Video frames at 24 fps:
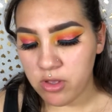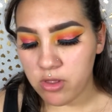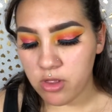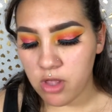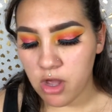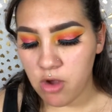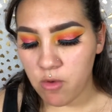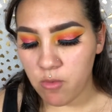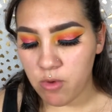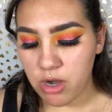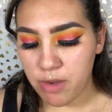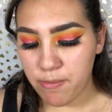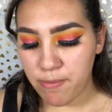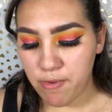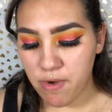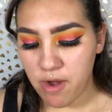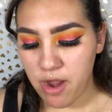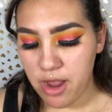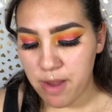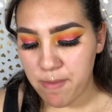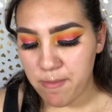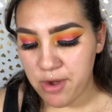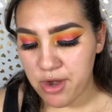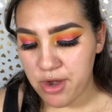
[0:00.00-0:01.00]
Longwear
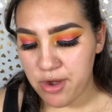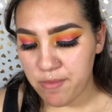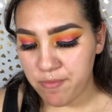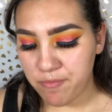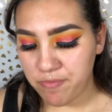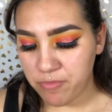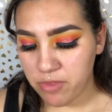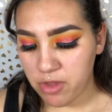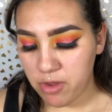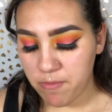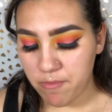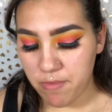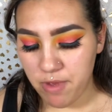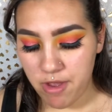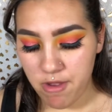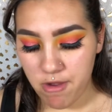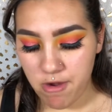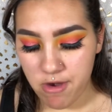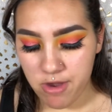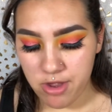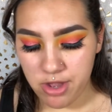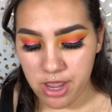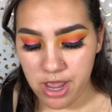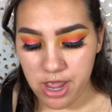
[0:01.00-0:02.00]
Primer by
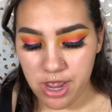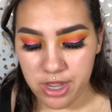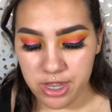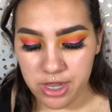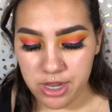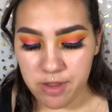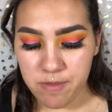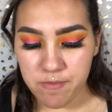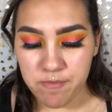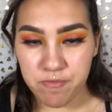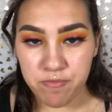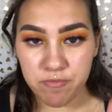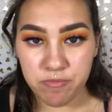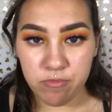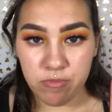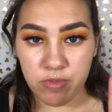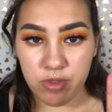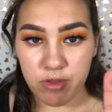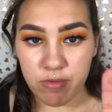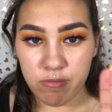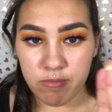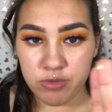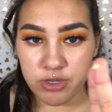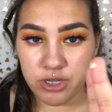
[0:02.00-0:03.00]
Hard Candy.
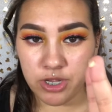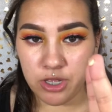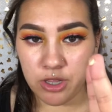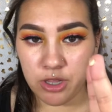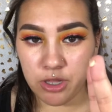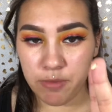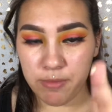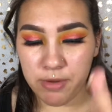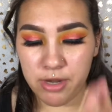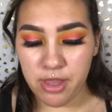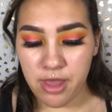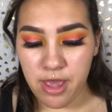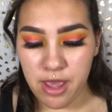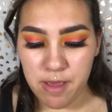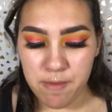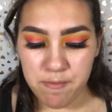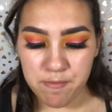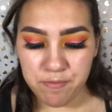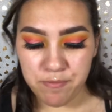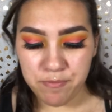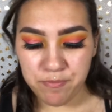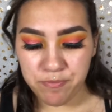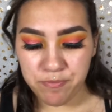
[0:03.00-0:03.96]
Take a little bit of that.